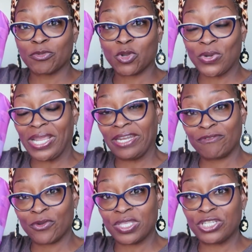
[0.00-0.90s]

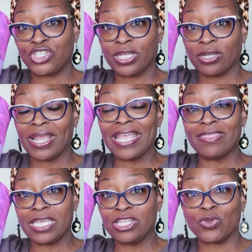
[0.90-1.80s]
created for this year,
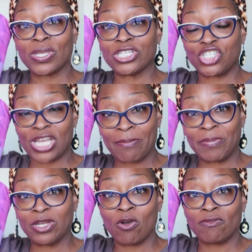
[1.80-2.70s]
and then you can
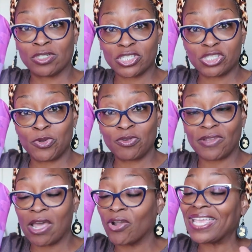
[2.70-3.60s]
shop it over on
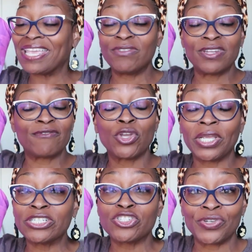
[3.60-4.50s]
Spoonflower. Even if
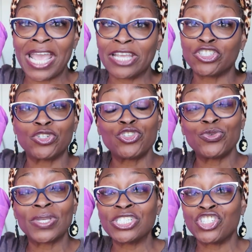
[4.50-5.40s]
you're international,
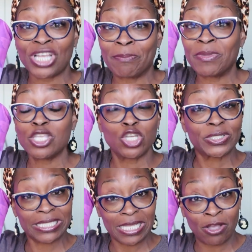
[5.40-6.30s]
you can shop it
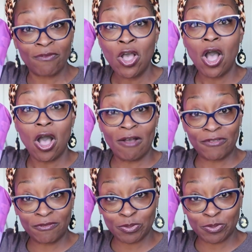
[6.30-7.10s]
yourself off of